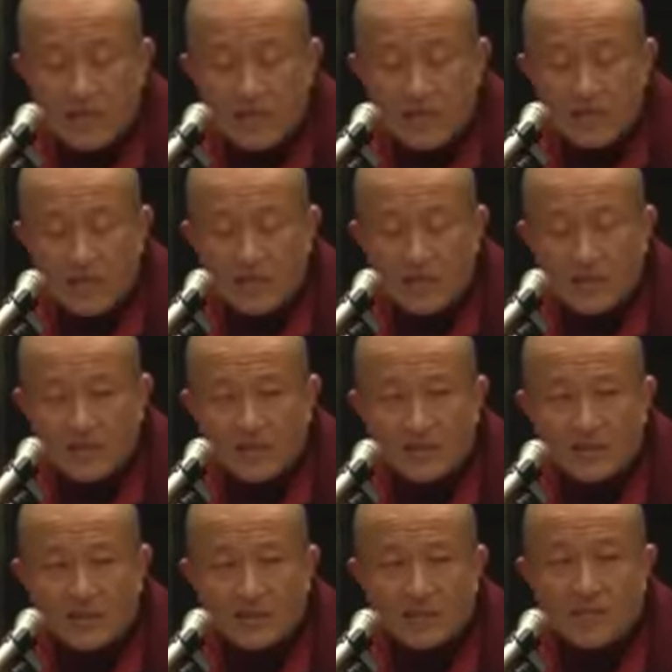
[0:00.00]
and
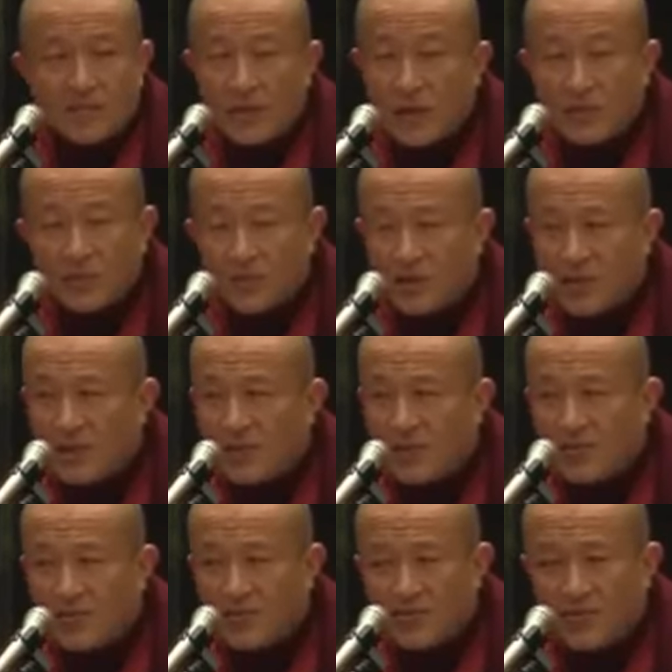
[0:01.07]
he's my
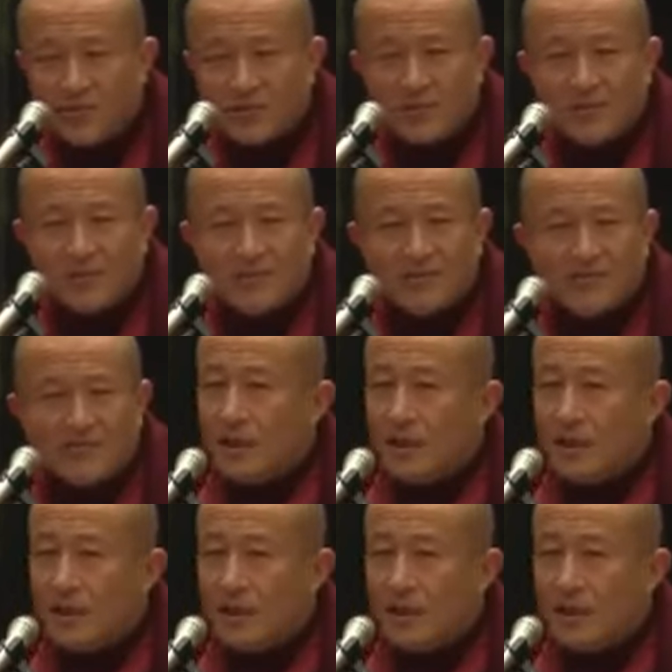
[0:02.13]
projection, of course.